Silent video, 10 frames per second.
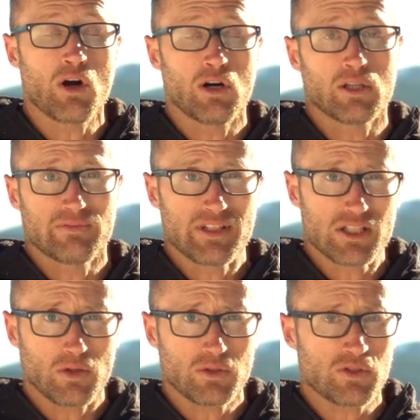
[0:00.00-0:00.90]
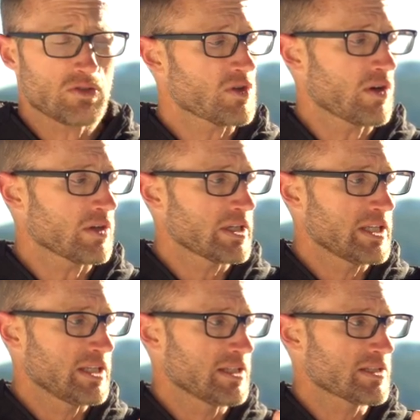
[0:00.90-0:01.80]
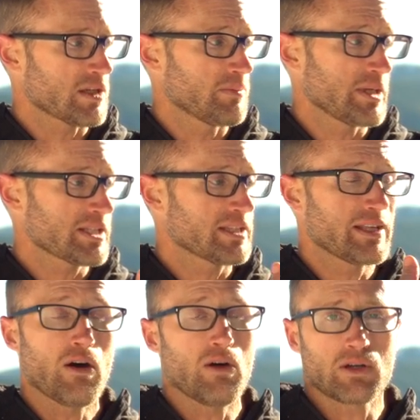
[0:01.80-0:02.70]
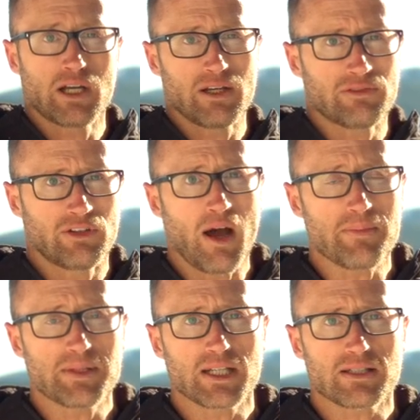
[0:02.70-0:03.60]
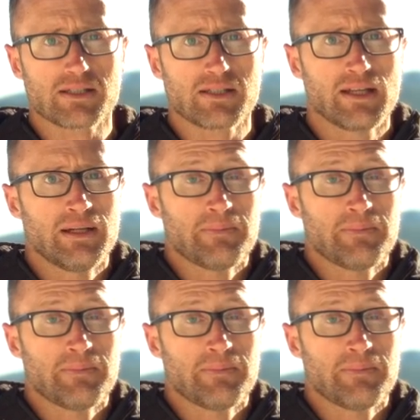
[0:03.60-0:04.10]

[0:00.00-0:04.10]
all of these holsters are is they're basically all cut for optics.